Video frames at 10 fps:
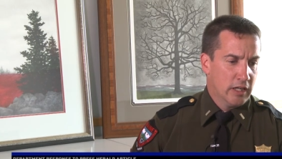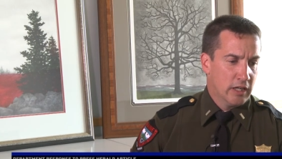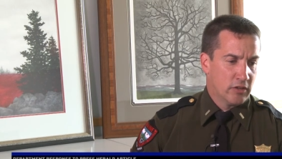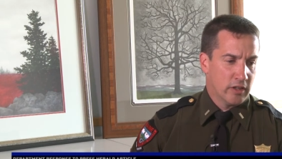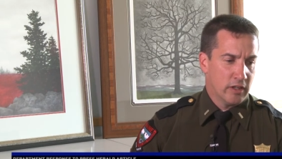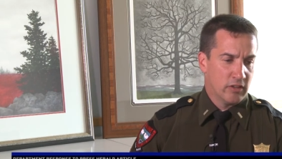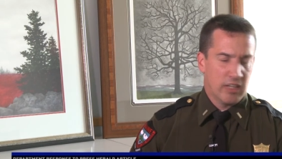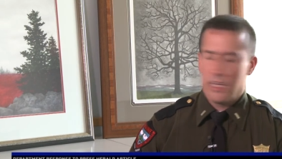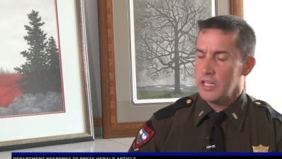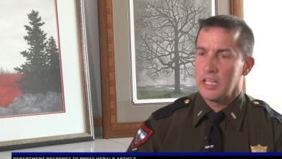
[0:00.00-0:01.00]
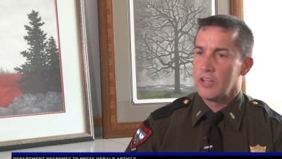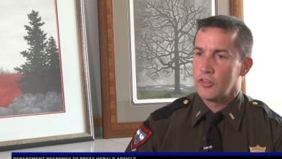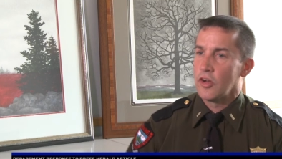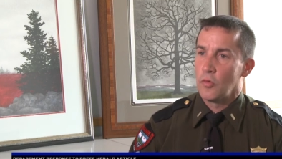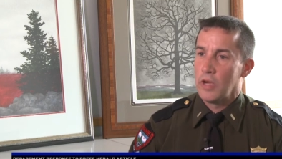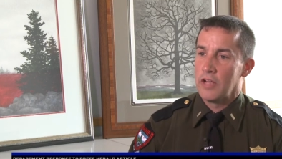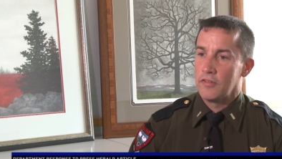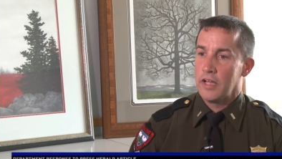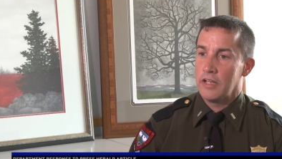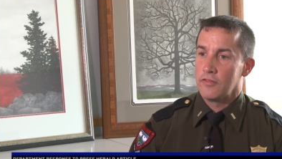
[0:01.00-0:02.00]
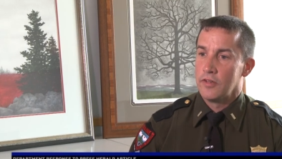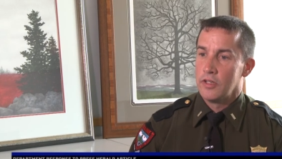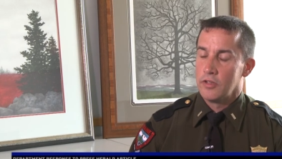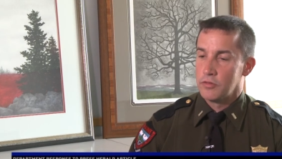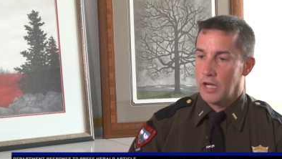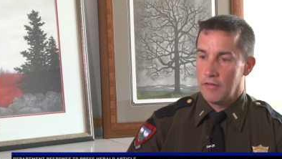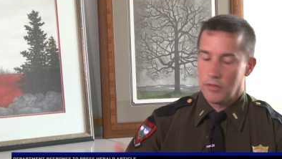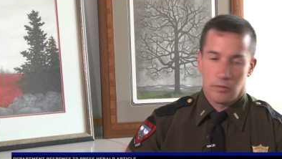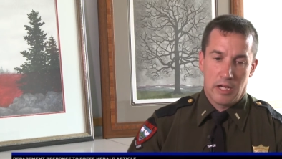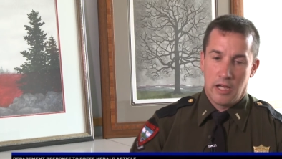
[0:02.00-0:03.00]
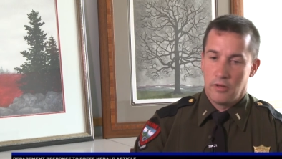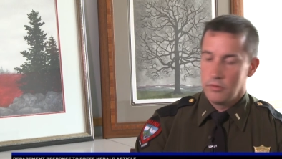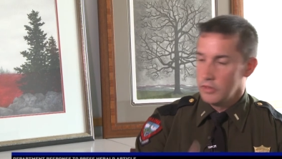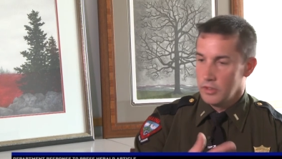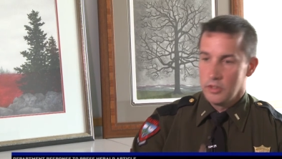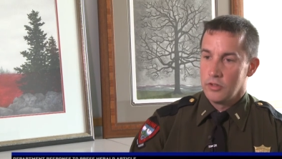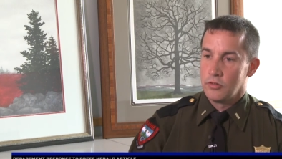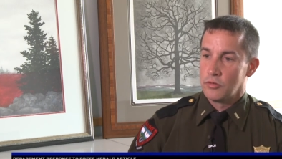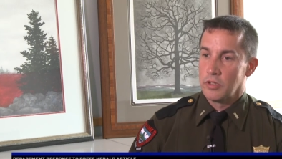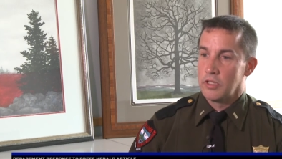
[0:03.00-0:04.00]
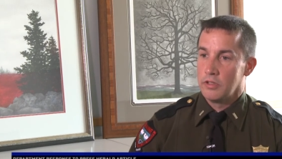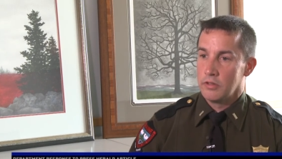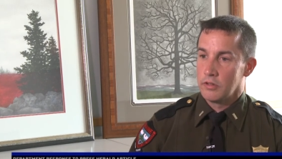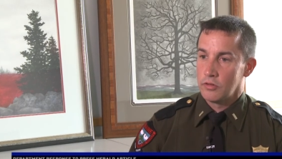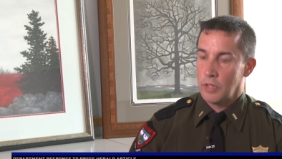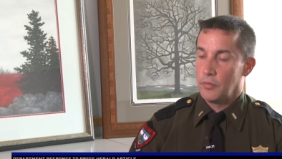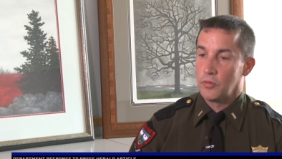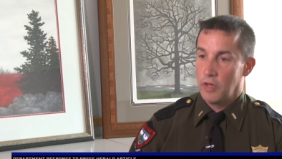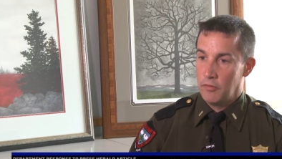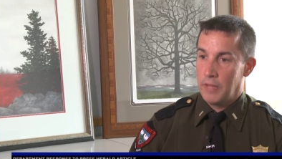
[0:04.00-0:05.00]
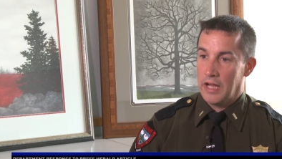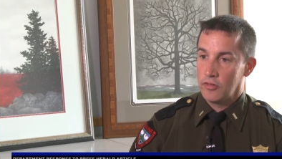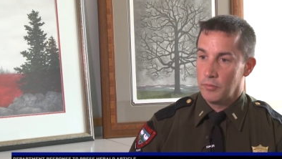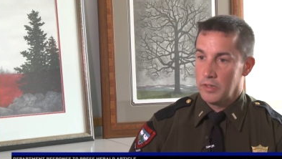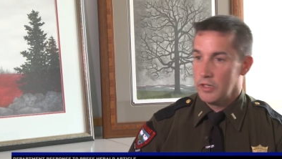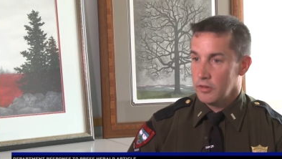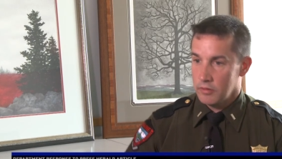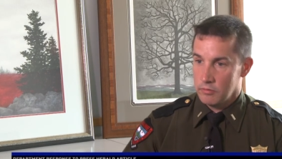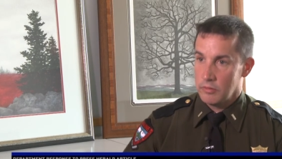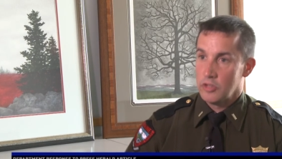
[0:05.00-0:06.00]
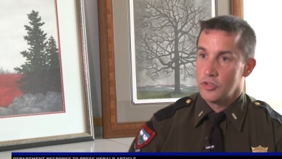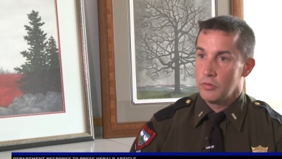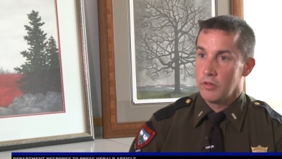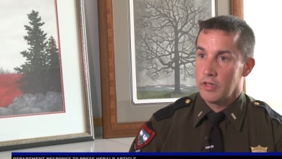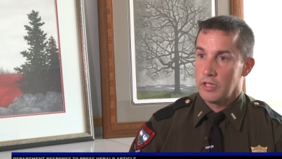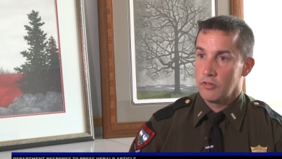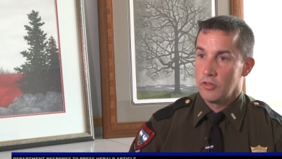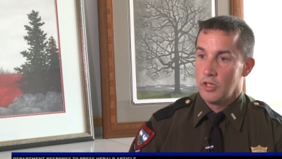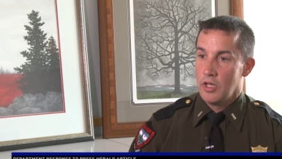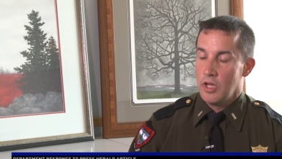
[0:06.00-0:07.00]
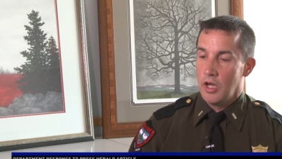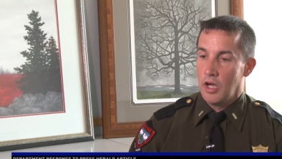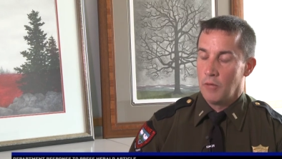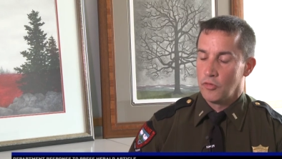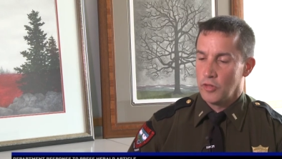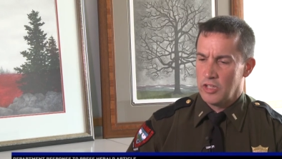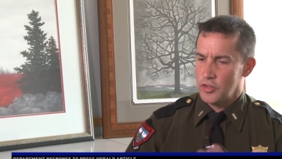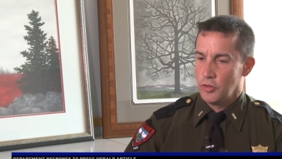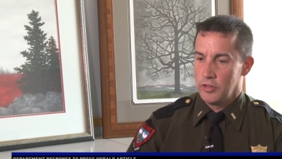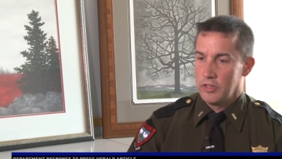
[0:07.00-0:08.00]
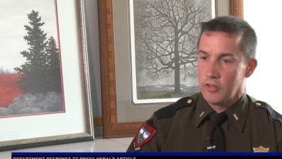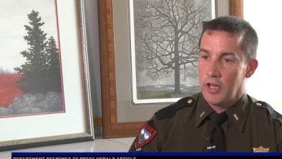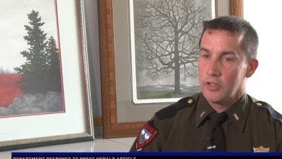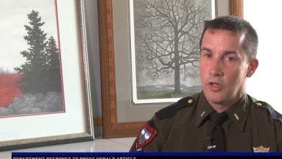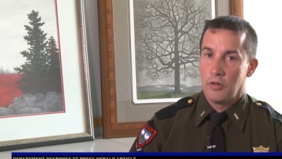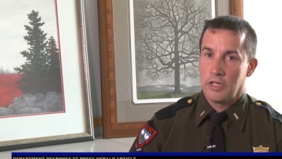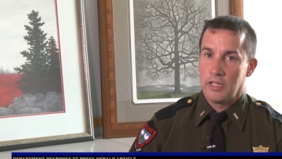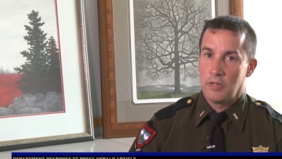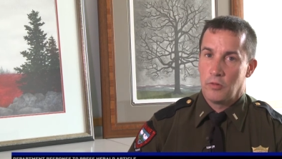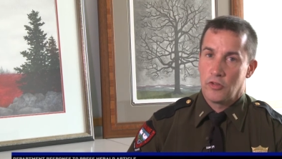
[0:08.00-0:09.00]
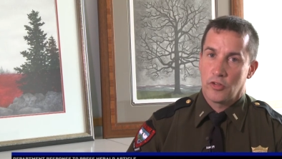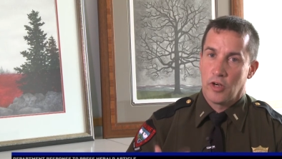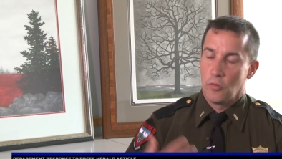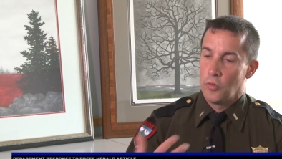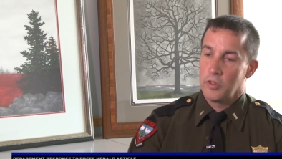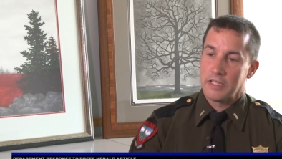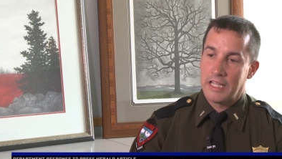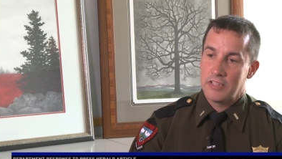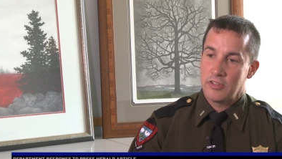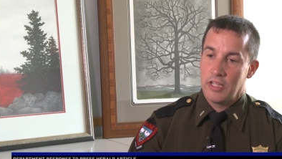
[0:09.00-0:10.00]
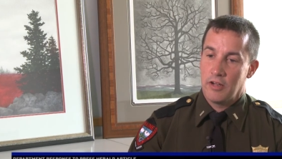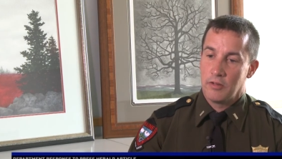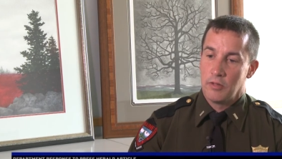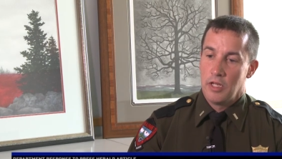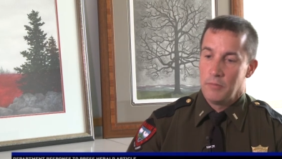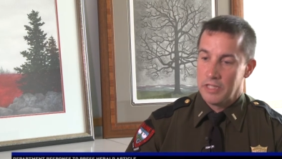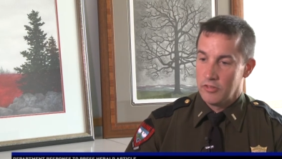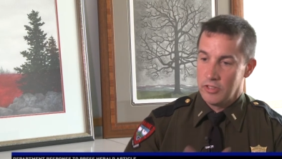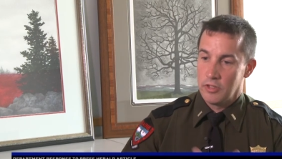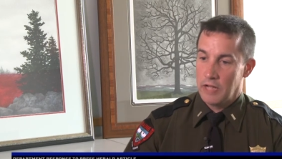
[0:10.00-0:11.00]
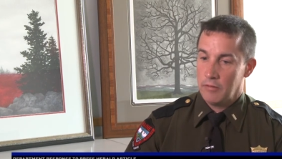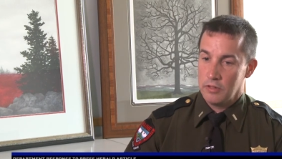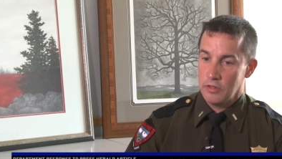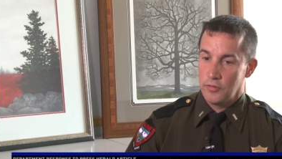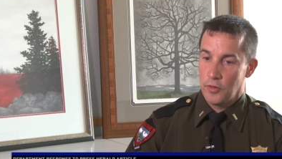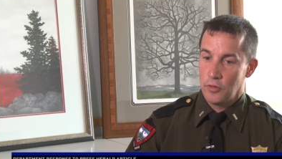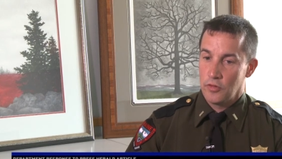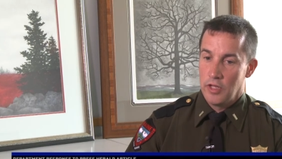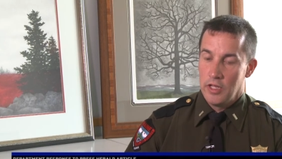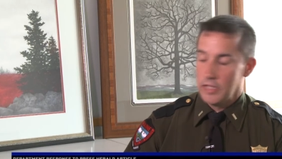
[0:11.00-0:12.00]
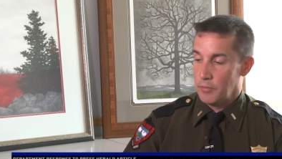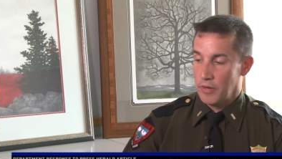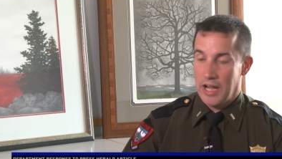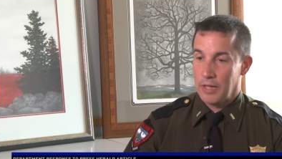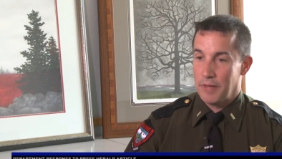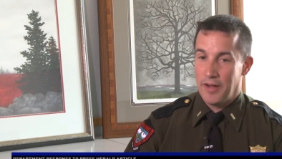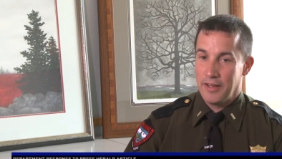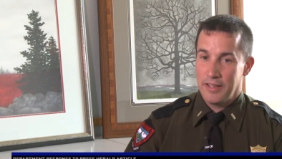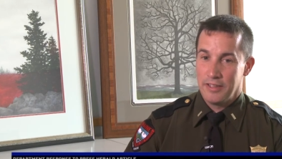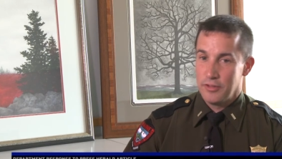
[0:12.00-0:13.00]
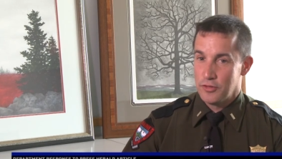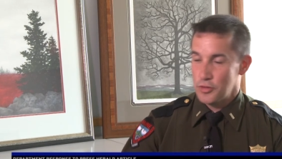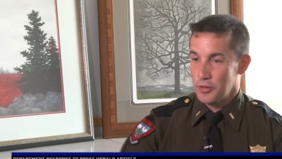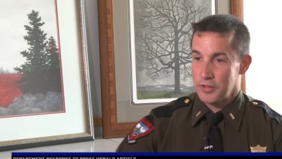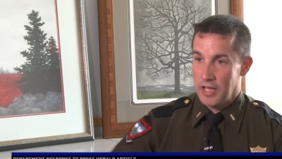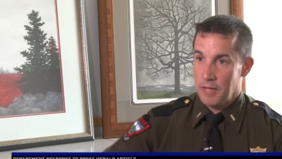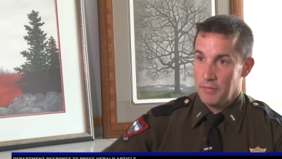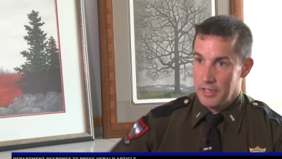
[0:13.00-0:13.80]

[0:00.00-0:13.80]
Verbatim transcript: it's a, it's a hit against our way of life, driving around, drinking a couple 12 packs of beer and, and shooting things. Um, so that shows that it's ongoing. And then once our warden gets there and begins to interact with these folks, they brag about it and in short time